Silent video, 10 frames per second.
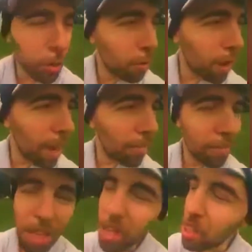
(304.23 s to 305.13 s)
Your
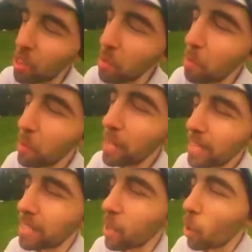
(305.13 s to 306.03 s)
Craft, the
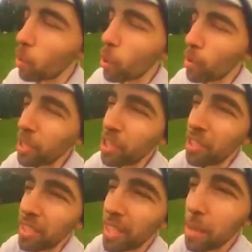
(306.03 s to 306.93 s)
place where
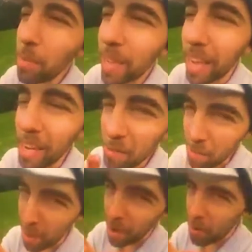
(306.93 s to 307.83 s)
we just keep
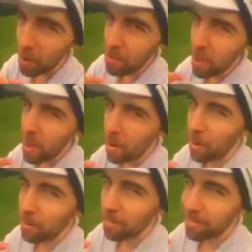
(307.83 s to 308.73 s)
getting better and
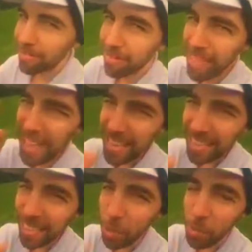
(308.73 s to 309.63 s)
better.
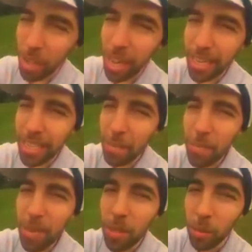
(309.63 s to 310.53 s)
See you in the
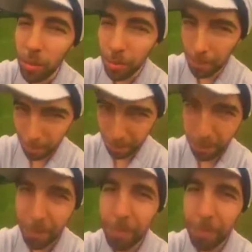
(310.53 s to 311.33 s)
next episode.